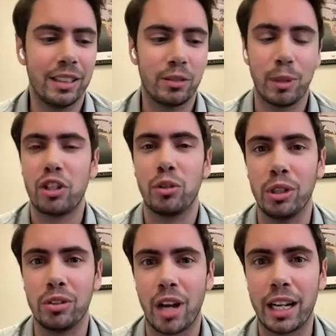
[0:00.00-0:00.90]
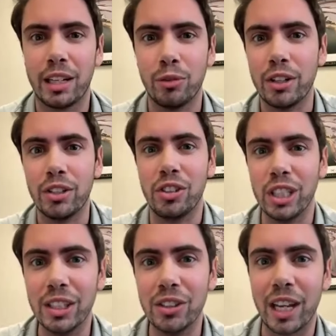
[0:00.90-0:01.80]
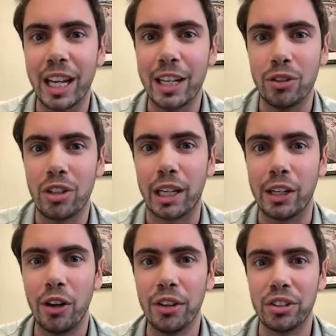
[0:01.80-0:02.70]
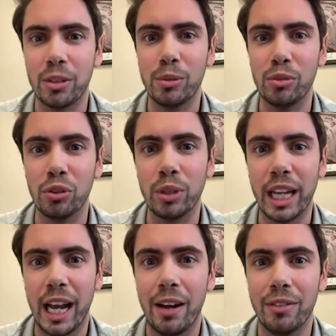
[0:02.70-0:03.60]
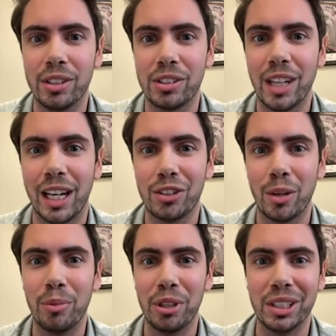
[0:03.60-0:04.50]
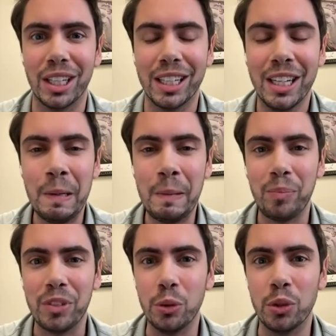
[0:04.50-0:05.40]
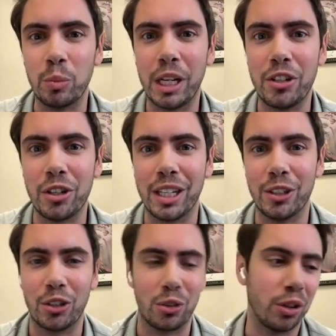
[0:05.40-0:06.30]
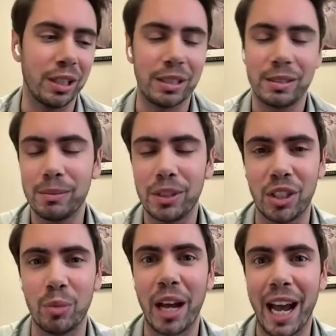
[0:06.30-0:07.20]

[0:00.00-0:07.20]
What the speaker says: especially when you're talking rare disease and you're talking all the symptoms that we have, it's not something that you as a patient can just sort of sit